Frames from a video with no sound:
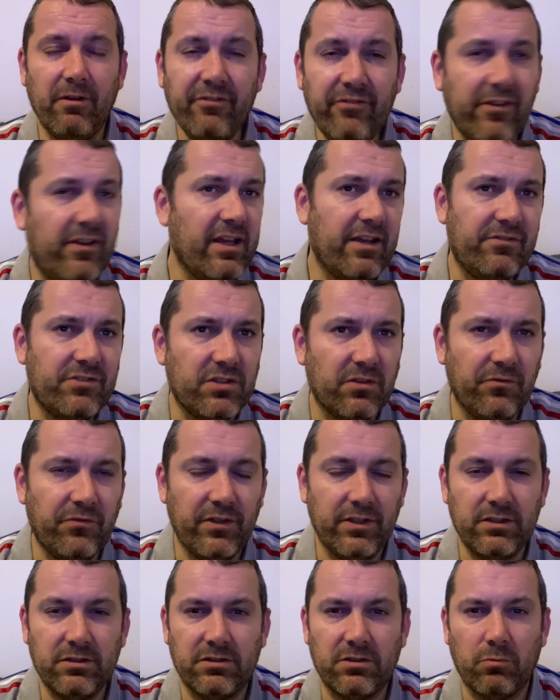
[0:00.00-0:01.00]
if something
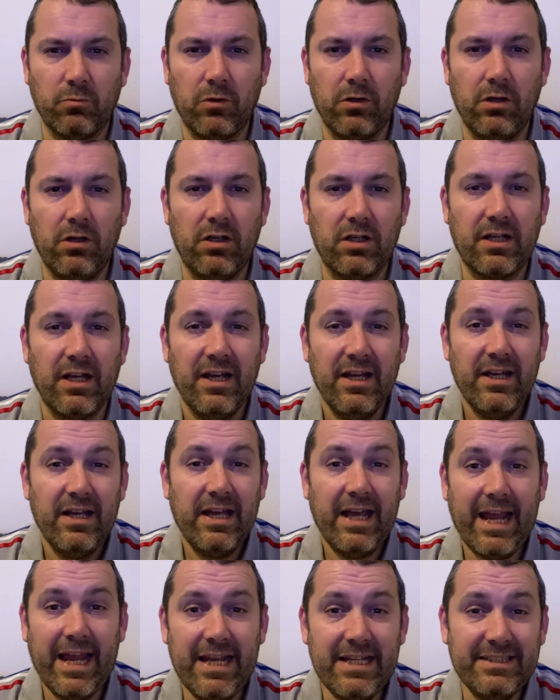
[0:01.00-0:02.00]
doesn't work.
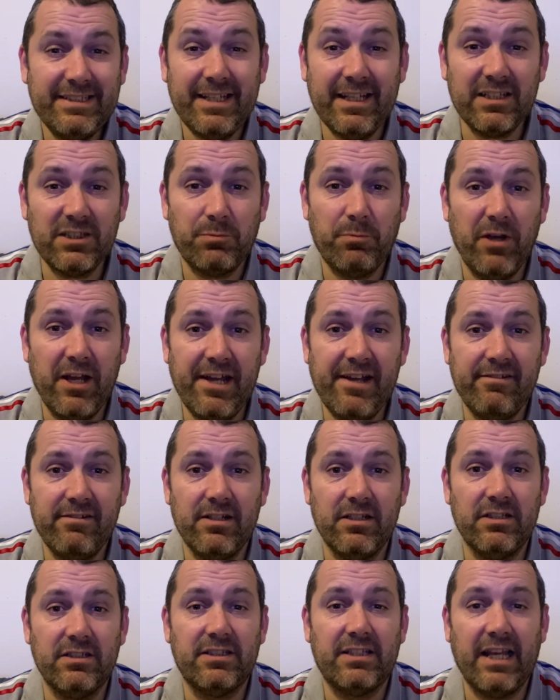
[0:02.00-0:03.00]
It's
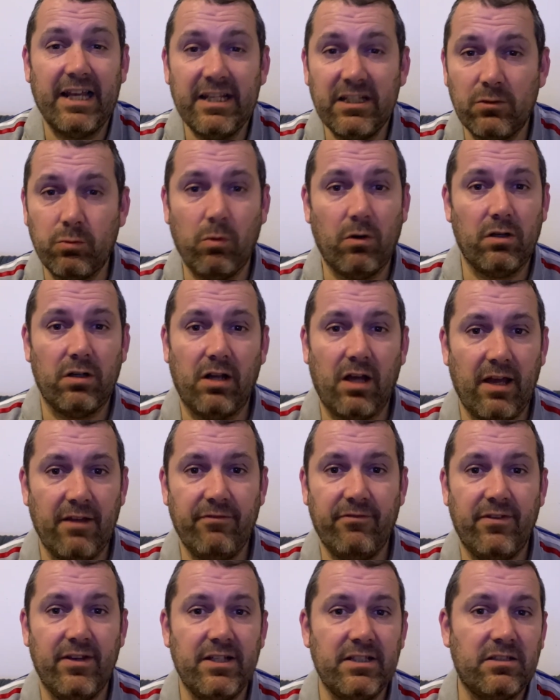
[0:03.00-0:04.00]
experience, it's what
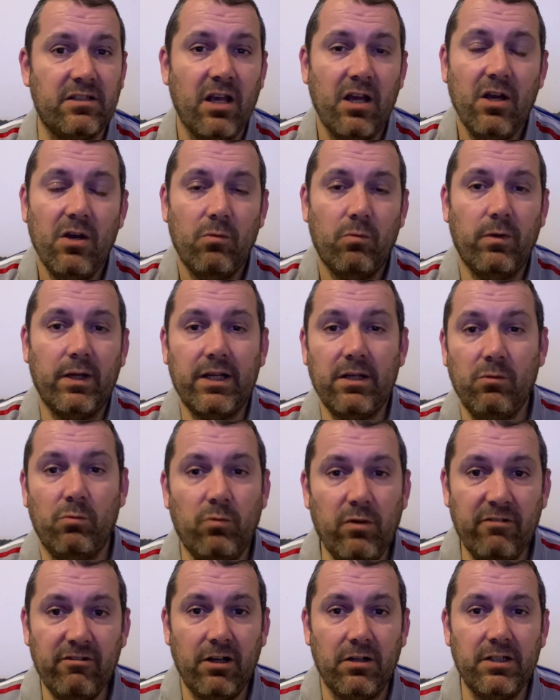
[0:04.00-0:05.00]
life is.
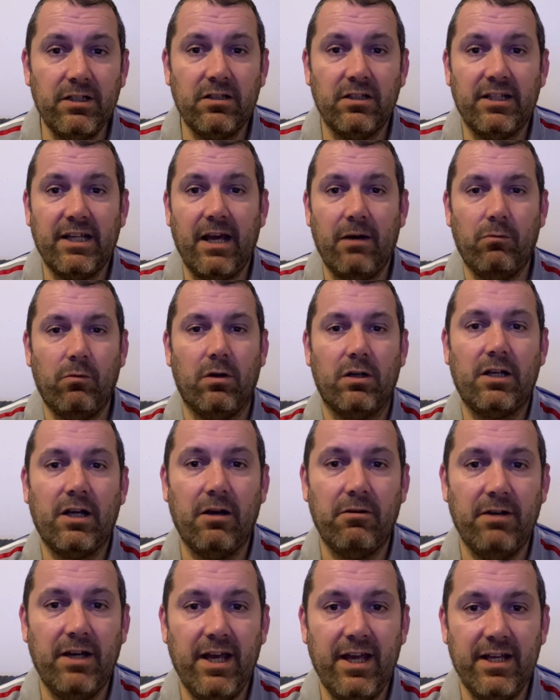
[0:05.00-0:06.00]
We're only going to get one
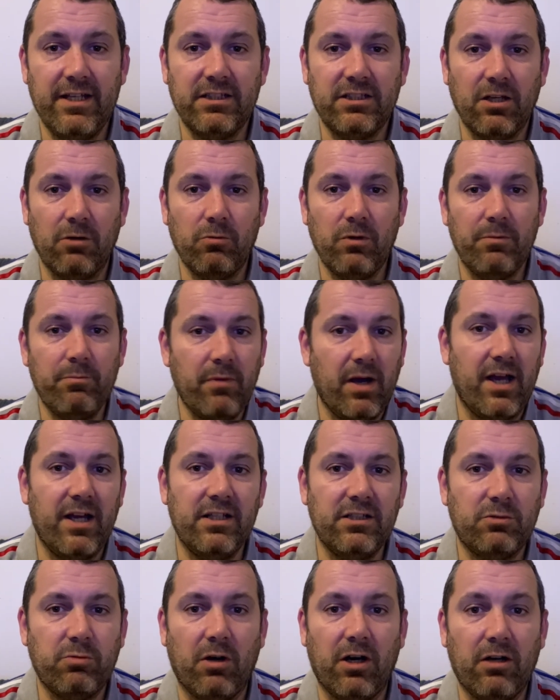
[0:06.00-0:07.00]
go at it, so we may
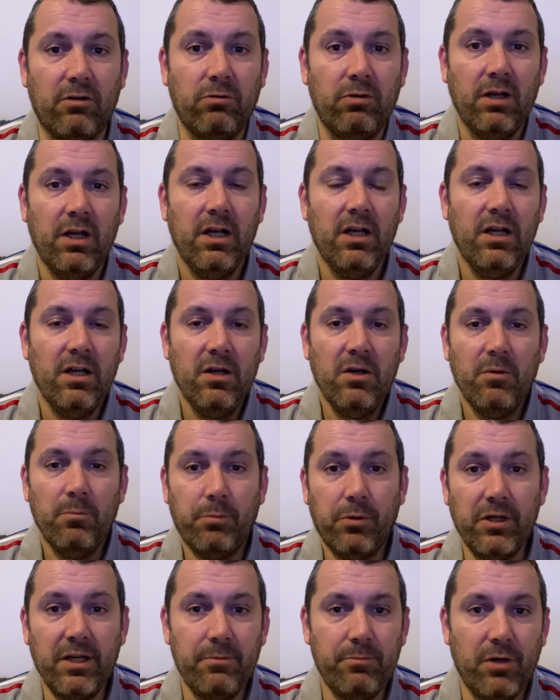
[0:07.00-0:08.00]
as well
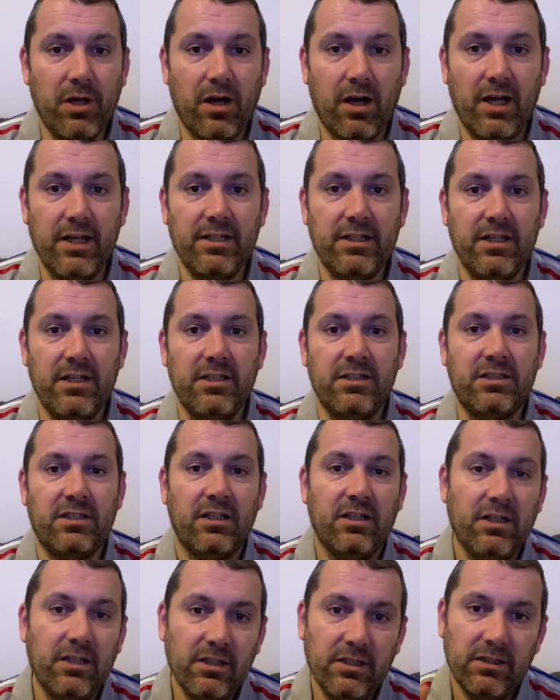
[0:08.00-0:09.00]
put it behind us
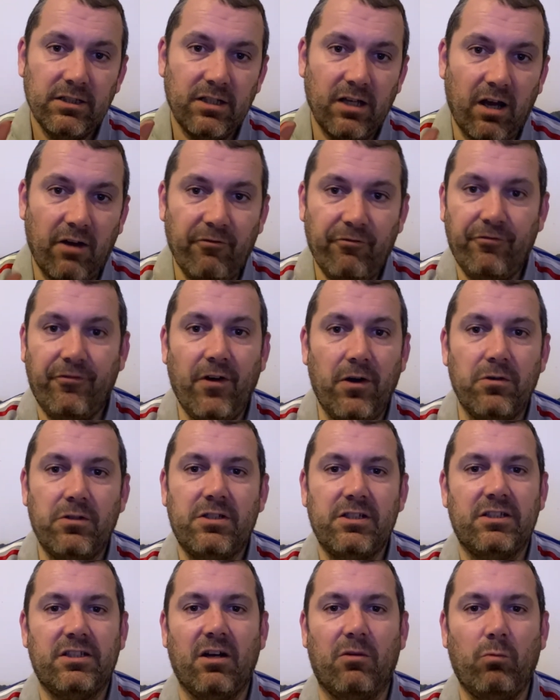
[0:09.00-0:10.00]
and
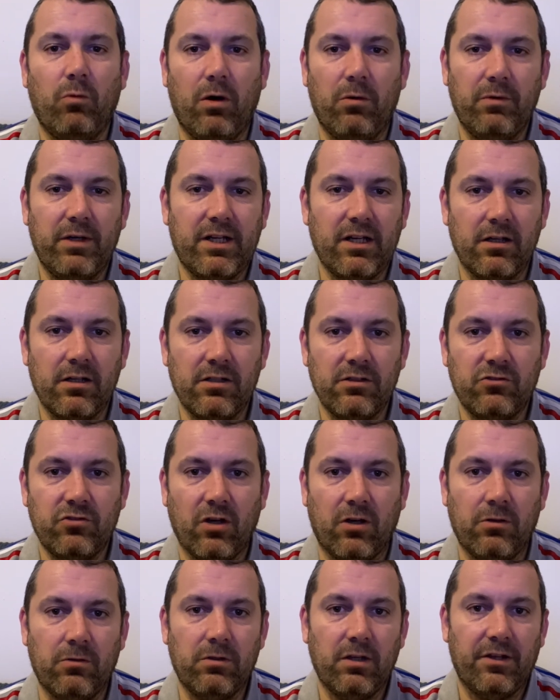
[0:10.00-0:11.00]
focus on what we can
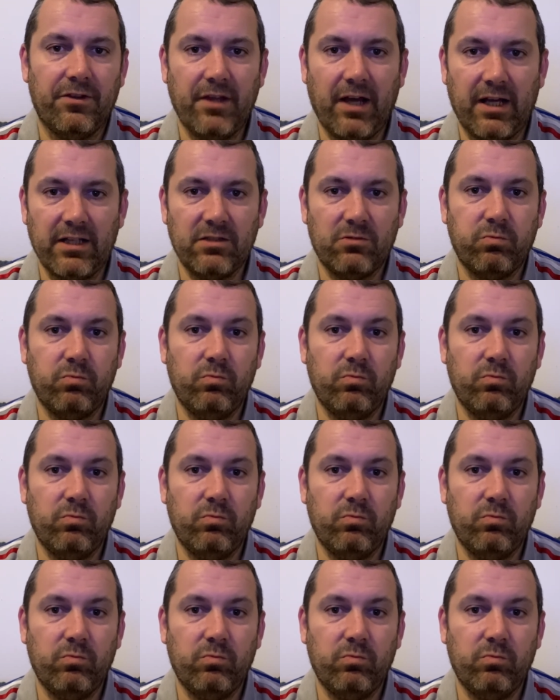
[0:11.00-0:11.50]
control, and that's